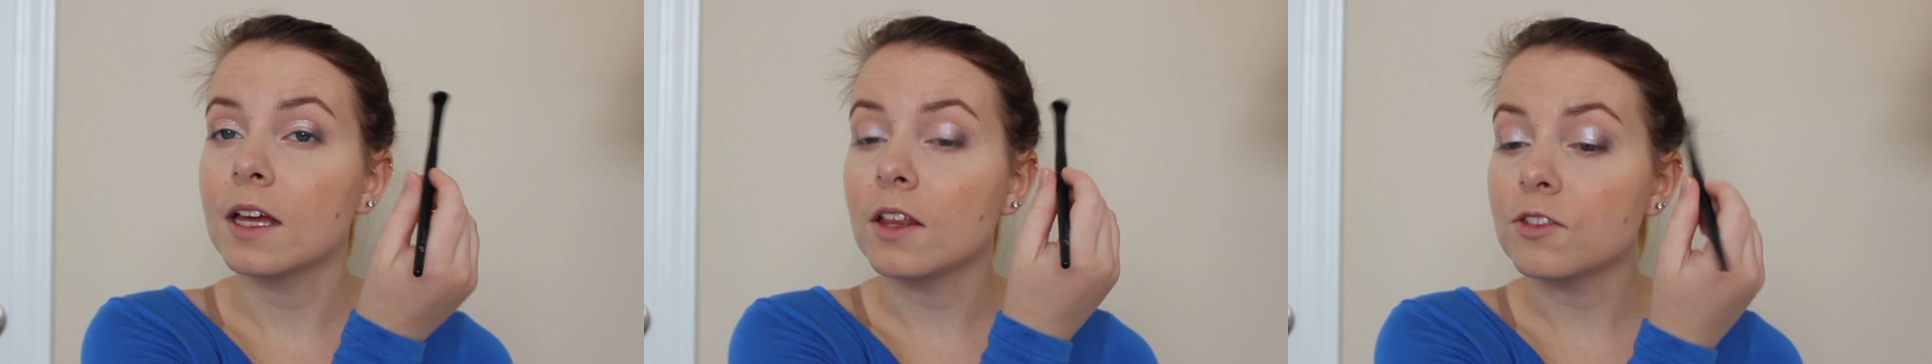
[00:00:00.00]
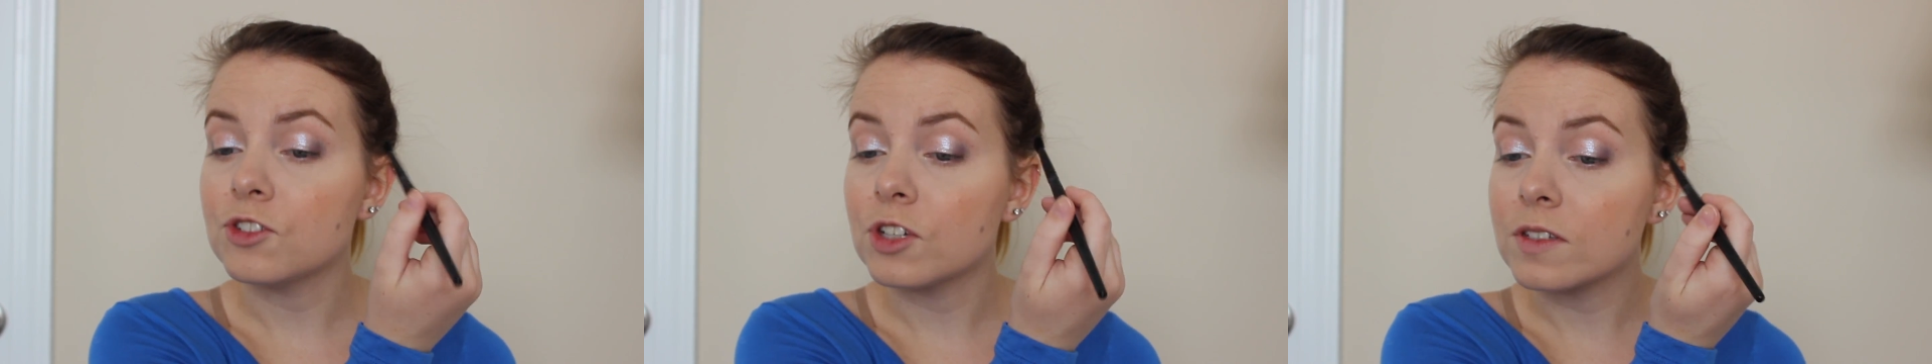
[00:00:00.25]

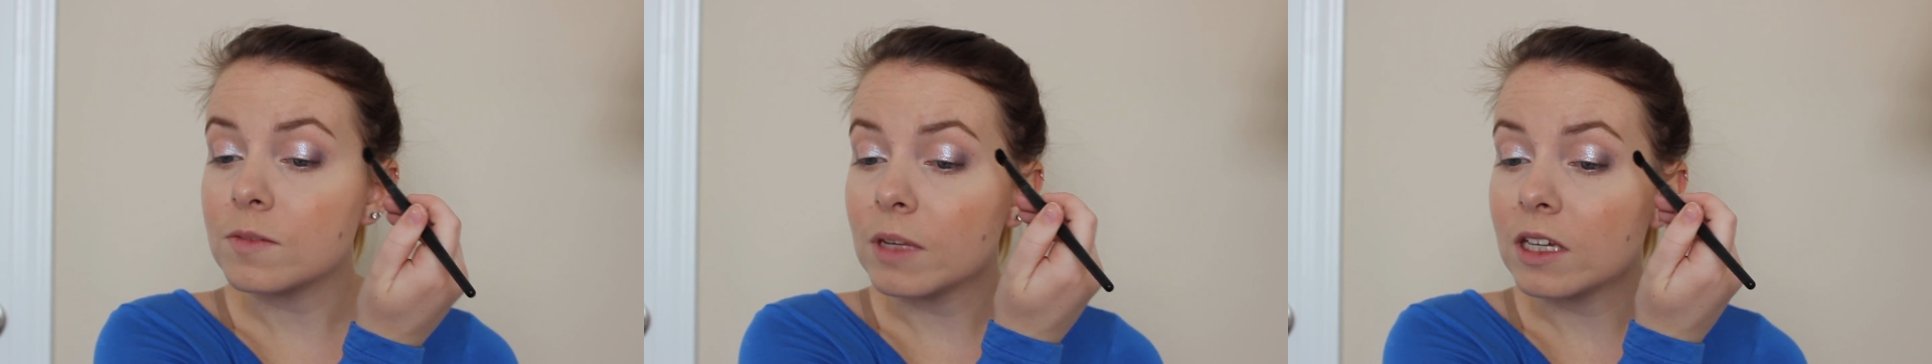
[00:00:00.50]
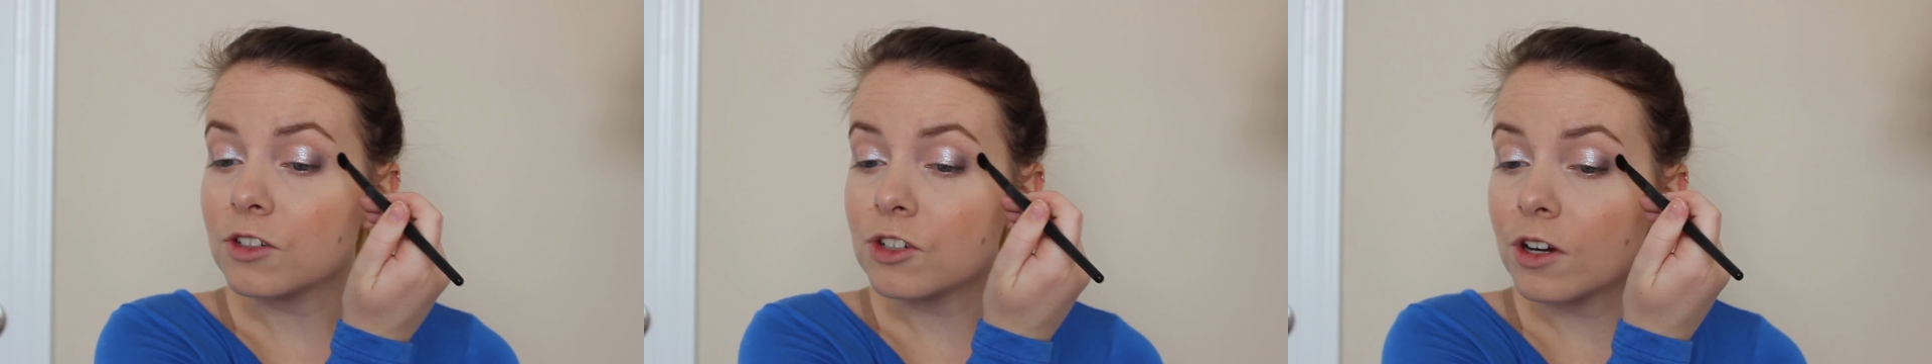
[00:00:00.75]
and just
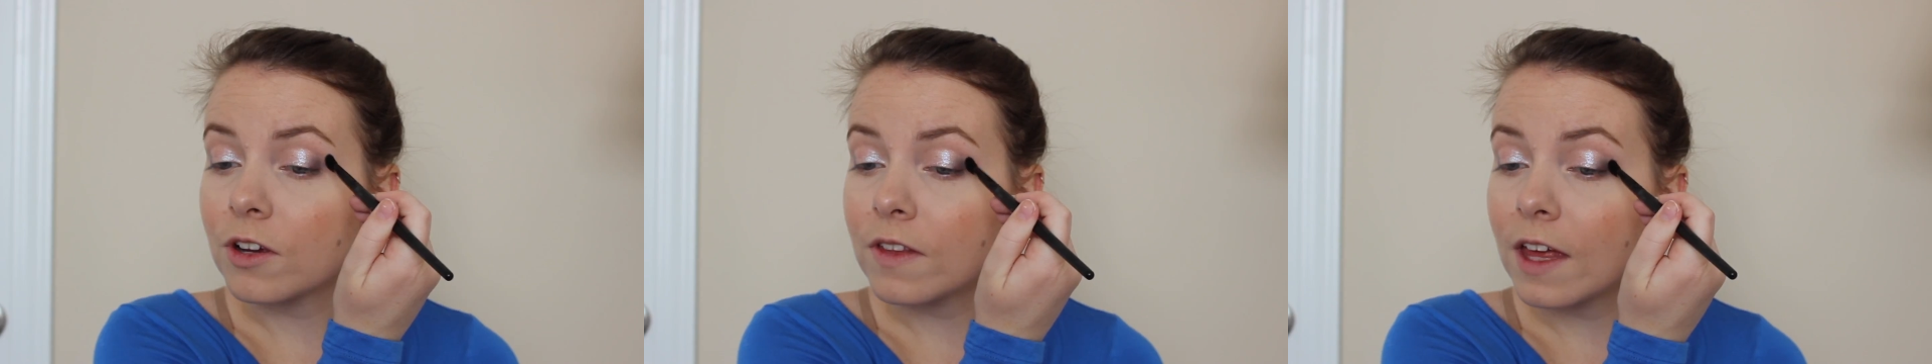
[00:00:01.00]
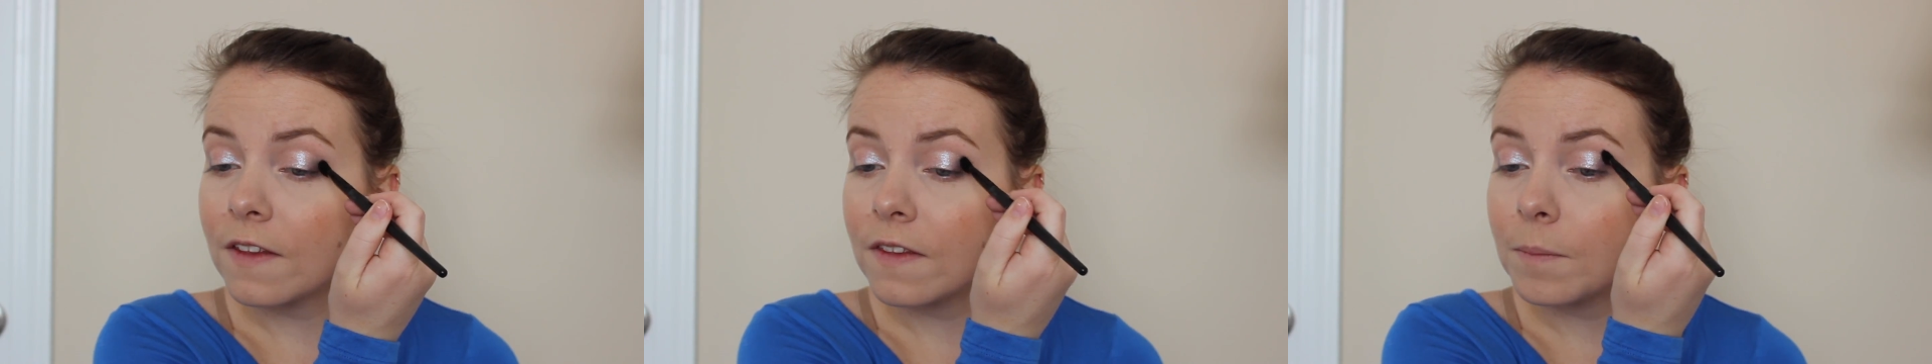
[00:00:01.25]
make sure
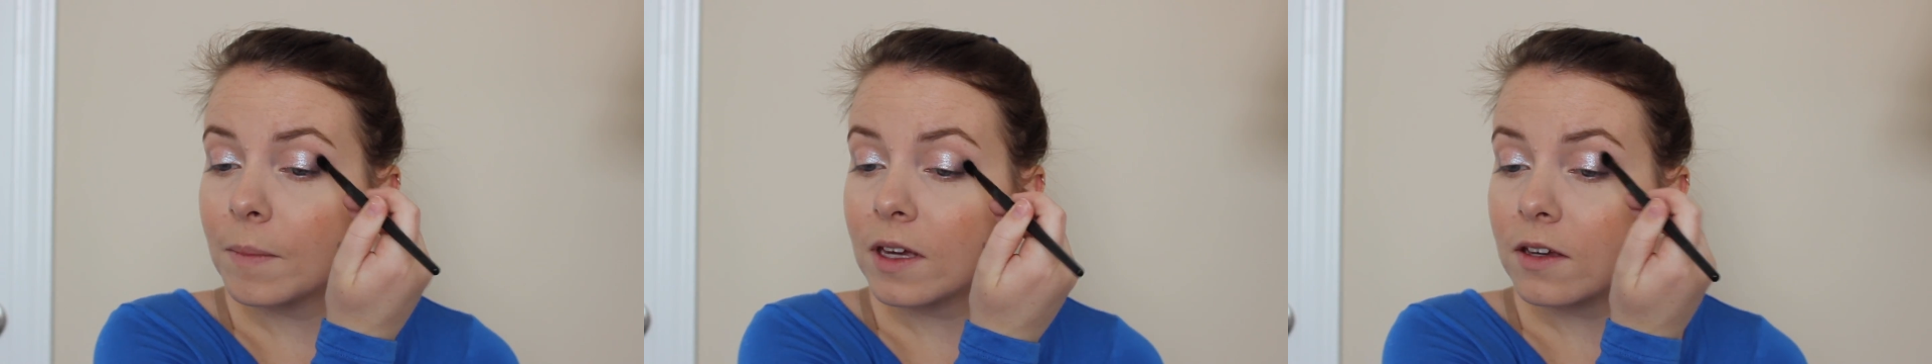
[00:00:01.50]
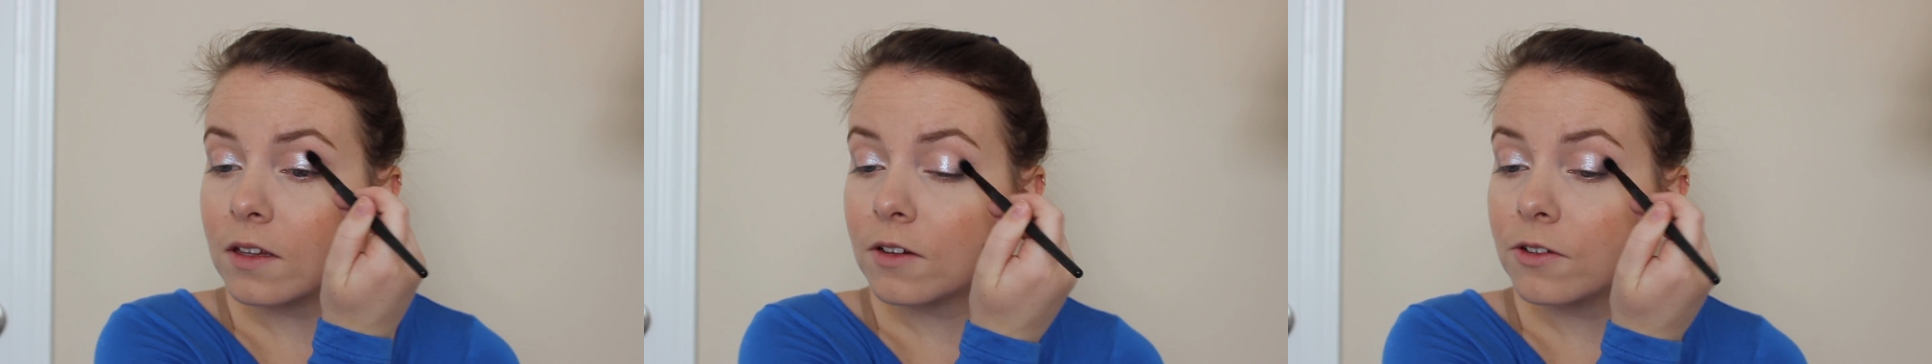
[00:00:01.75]
that
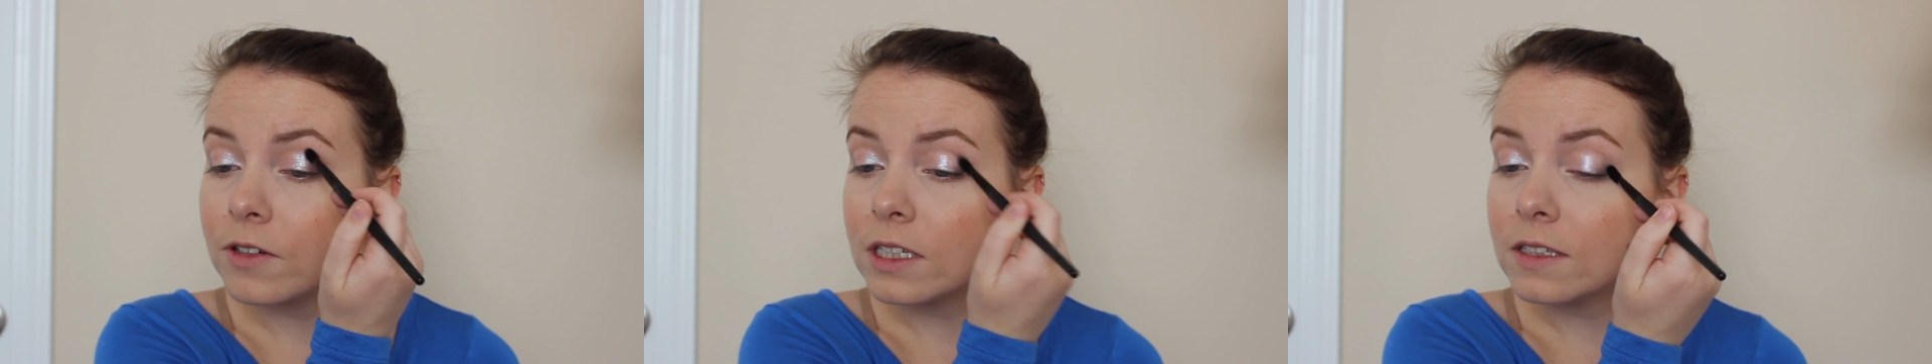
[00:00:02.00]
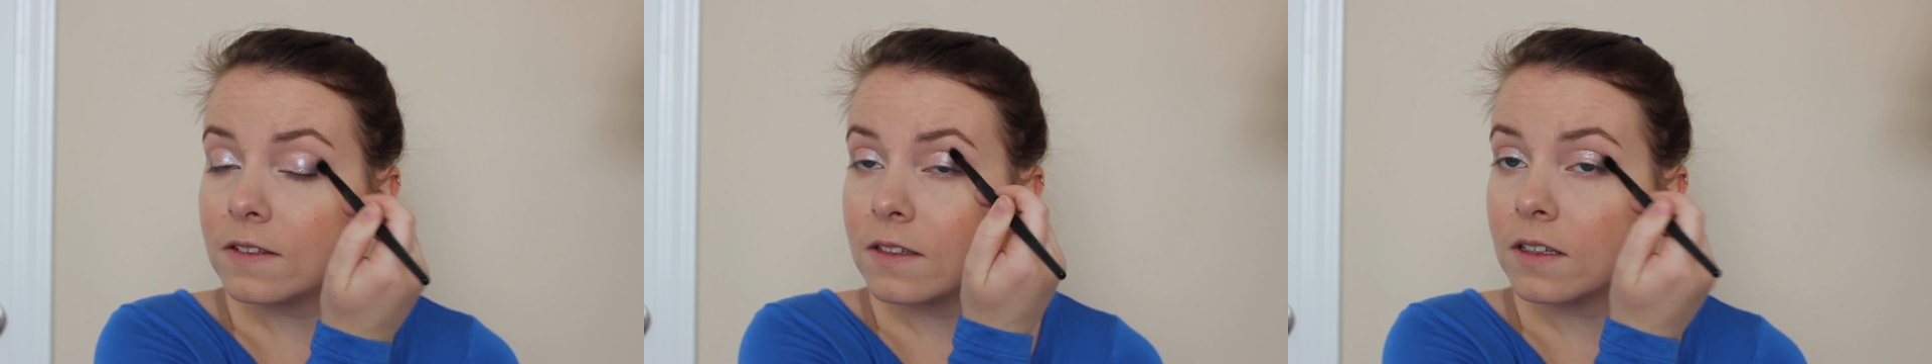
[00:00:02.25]
my
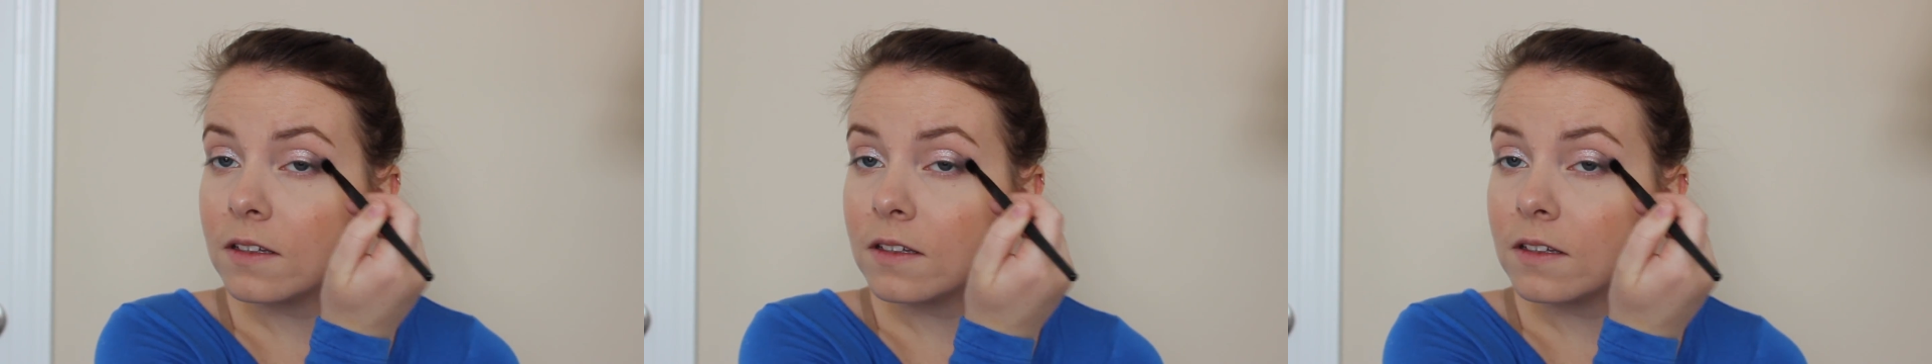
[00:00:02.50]
crease